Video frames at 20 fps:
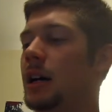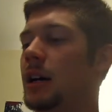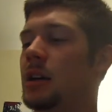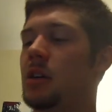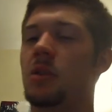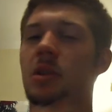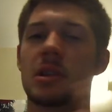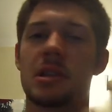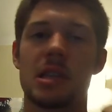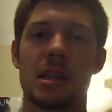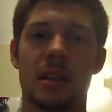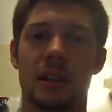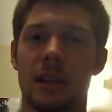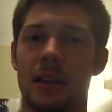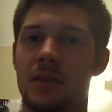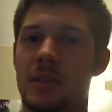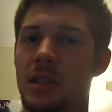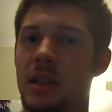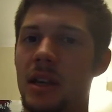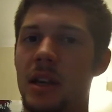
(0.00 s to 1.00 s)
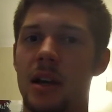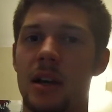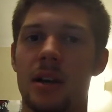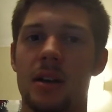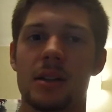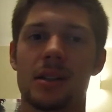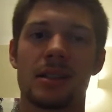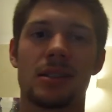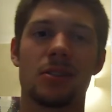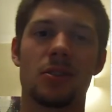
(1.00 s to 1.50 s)
You can see the lifts there,
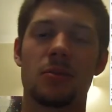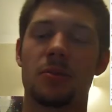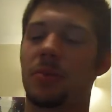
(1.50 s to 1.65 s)
still